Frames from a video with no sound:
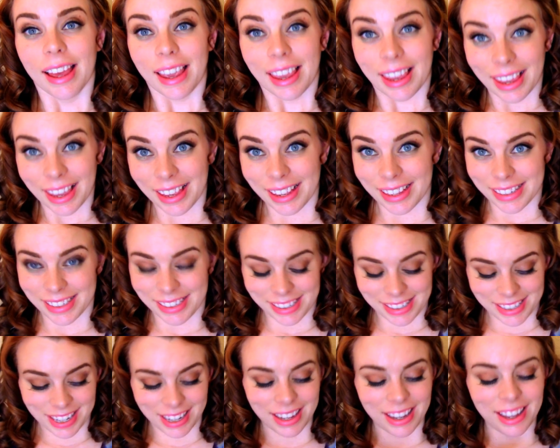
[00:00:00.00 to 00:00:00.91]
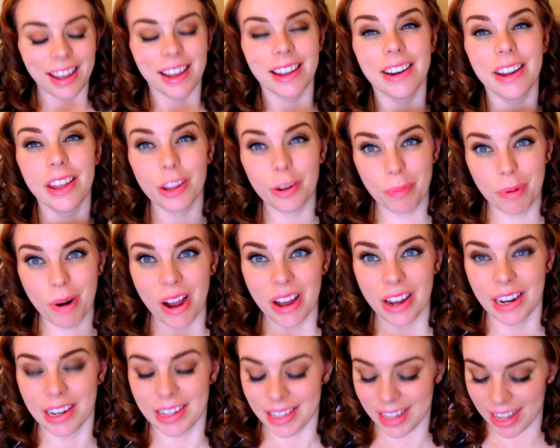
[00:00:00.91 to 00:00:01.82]
And another
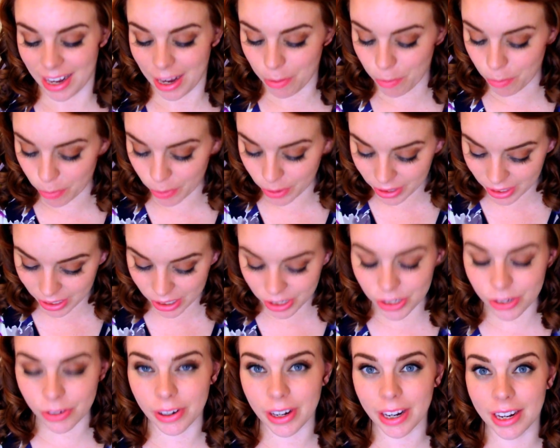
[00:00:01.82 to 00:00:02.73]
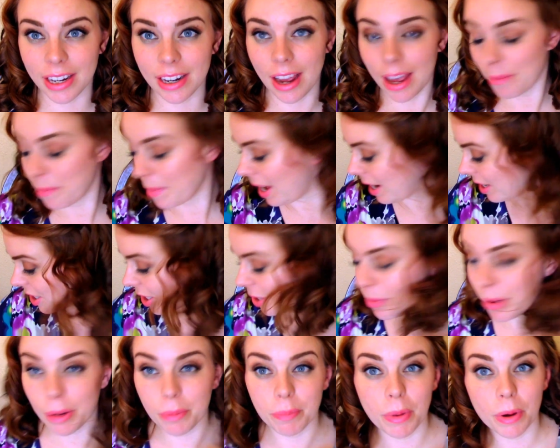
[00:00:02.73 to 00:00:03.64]
product that I'm really enjoying, I'm actually
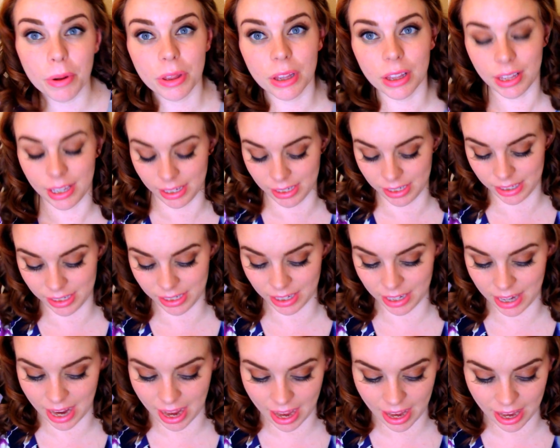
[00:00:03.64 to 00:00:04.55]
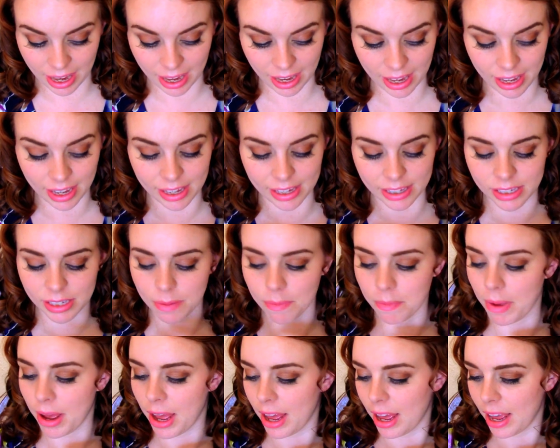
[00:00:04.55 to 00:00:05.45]
wearing both of these today, is
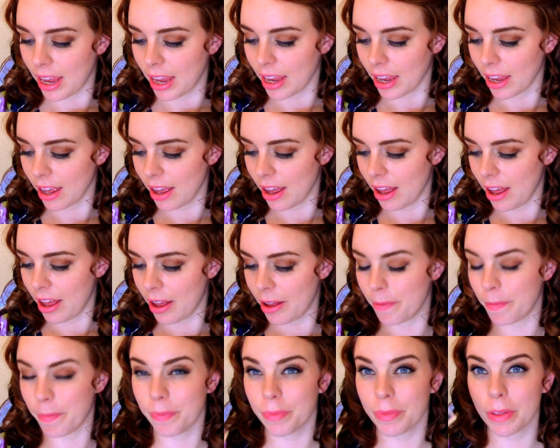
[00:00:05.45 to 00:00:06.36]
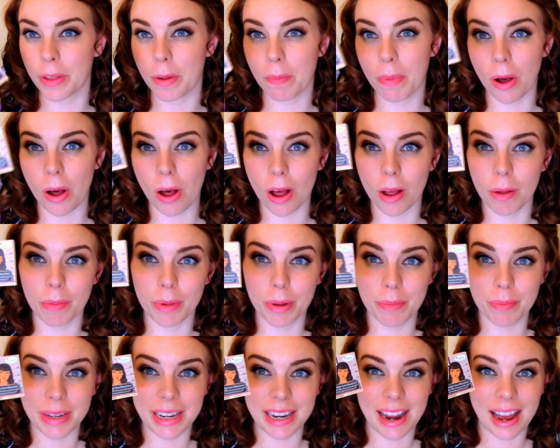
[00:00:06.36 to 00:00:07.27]
my um, The Balm
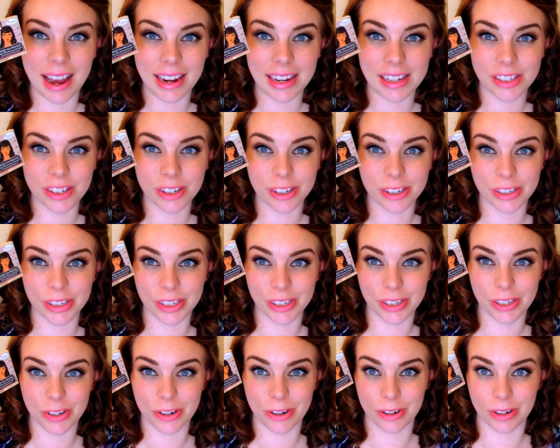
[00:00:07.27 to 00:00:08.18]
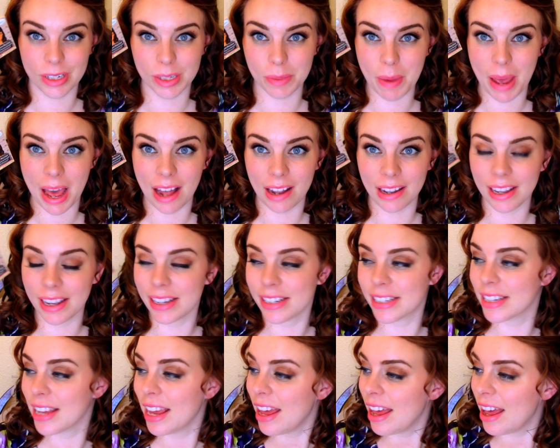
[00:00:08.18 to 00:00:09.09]
Manizer Sisters
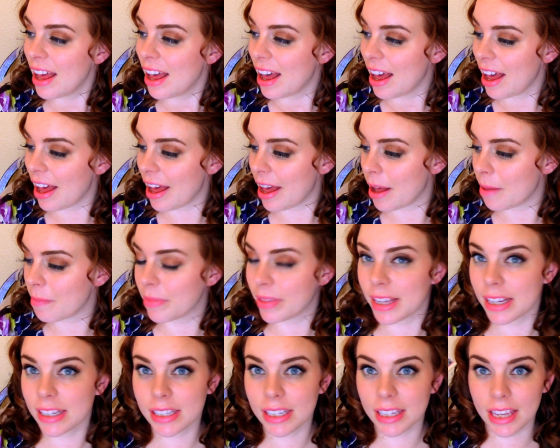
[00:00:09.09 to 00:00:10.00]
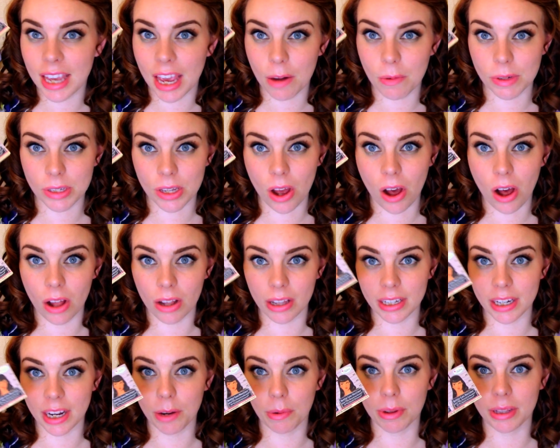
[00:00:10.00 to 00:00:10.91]
palette. Um, this, again, was a
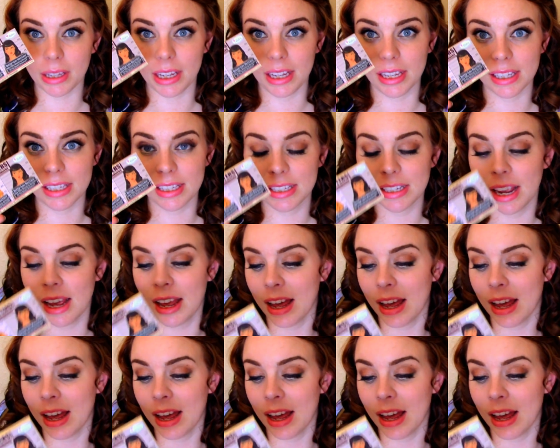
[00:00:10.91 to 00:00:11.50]
holiday release.